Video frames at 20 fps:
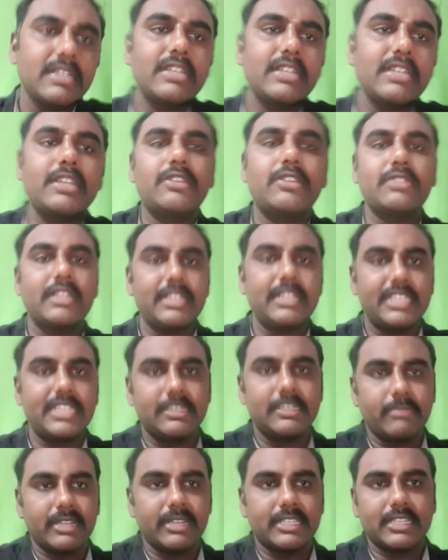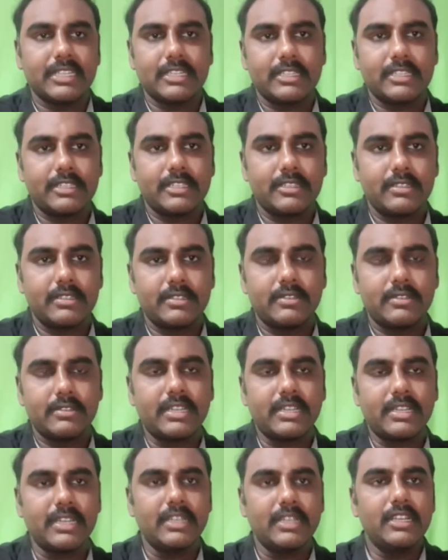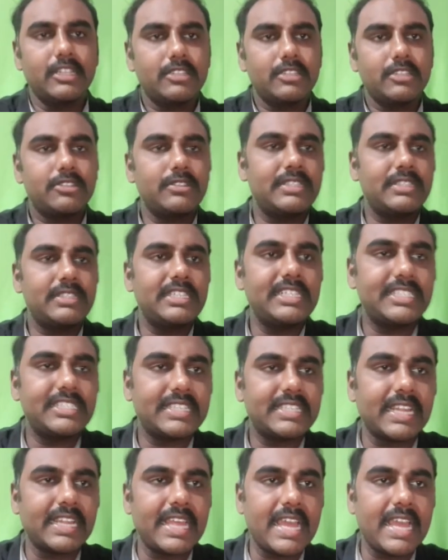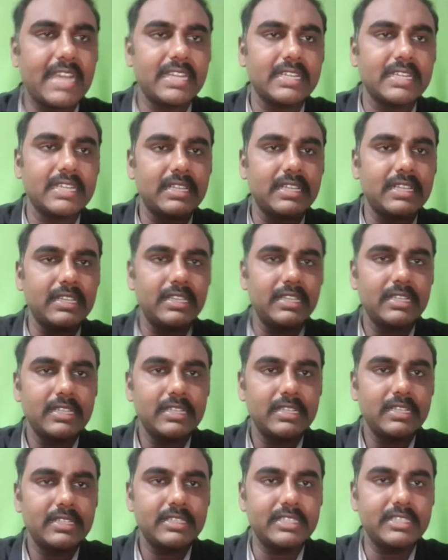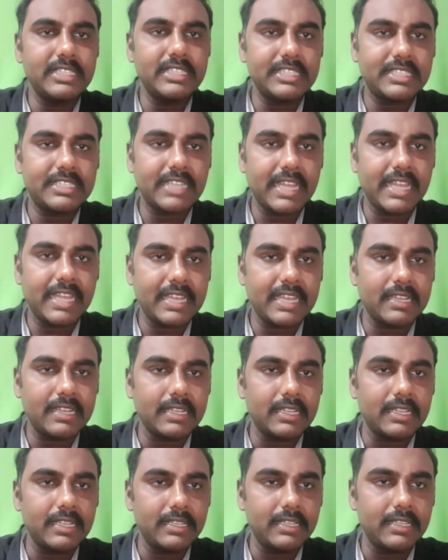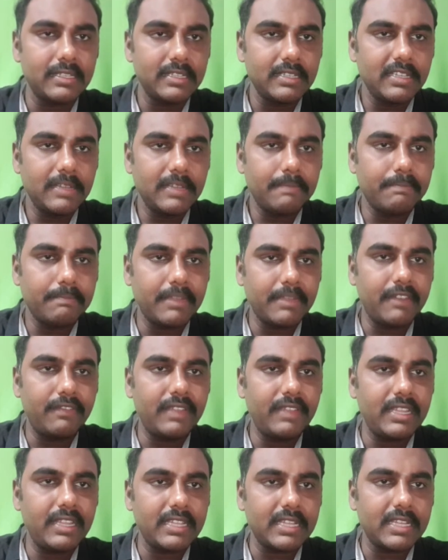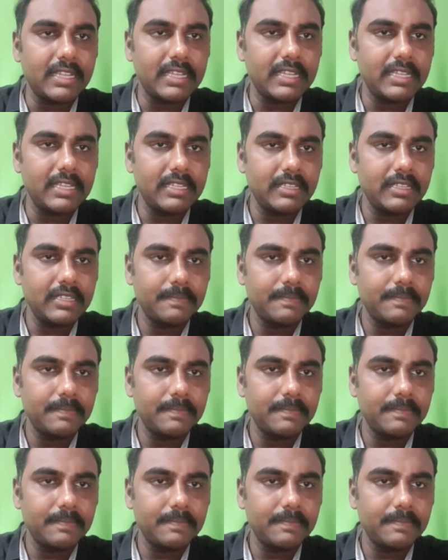into the sigmoid sinus okay. So, this triangle this triangle between the